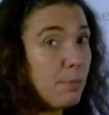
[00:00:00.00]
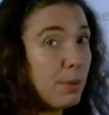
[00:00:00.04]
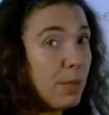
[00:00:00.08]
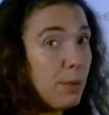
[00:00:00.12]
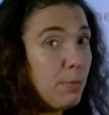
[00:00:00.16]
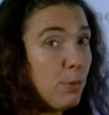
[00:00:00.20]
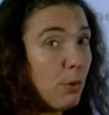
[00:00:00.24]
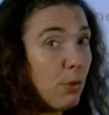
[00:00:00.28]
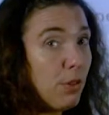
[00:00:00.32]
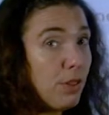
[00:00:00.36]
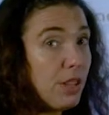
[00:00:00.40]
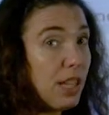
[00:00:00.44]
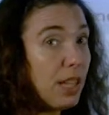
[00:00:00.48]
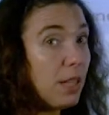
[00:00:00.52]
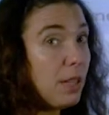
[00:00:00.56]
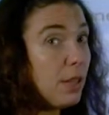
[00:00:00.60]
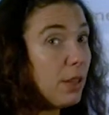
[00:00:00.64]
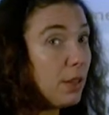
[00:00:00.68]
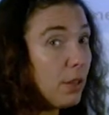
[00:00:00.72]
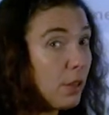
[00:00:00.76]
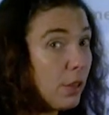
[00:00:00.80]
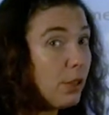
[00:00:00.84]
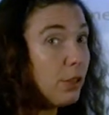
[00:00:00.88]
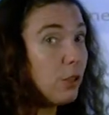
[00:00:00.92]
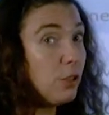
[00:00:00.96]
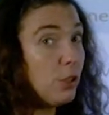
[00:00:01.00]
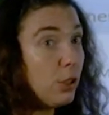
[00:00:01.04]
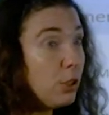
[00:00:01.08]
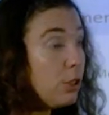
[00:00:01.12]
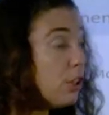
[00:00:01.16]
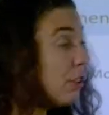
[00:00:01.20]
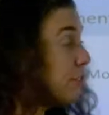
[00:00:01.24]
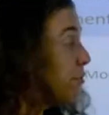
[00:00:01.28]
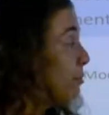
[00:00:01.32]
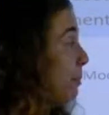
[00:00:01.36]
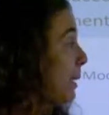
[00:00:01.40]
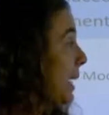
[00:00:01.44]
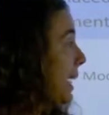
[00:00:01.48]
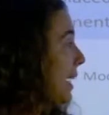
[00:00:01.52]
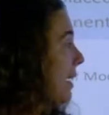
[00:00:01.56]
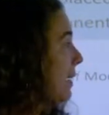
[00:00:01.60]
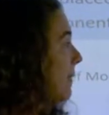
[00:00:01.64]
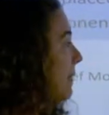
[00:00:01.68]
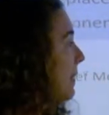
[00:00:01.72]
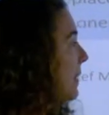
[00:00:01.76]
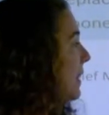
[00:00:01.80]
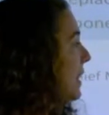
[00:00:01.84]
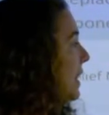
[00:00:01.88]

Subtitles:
people think good of me?